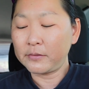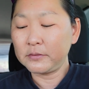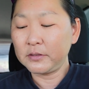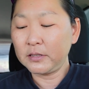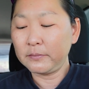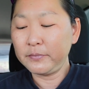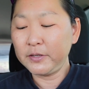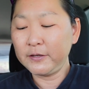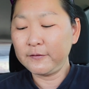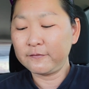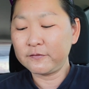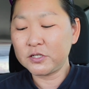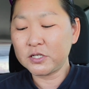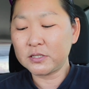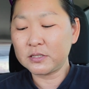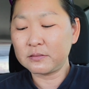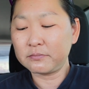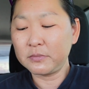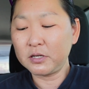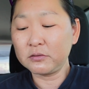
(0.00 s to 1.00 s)
The beef
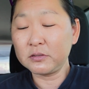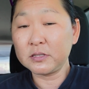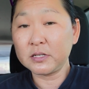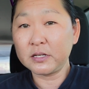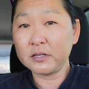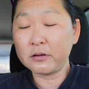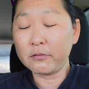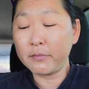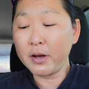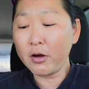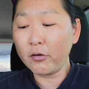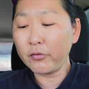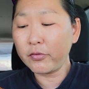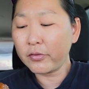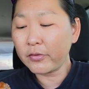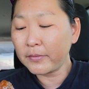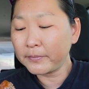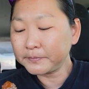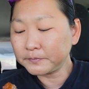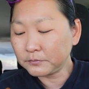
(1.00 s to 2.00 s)
just melts in your mouth.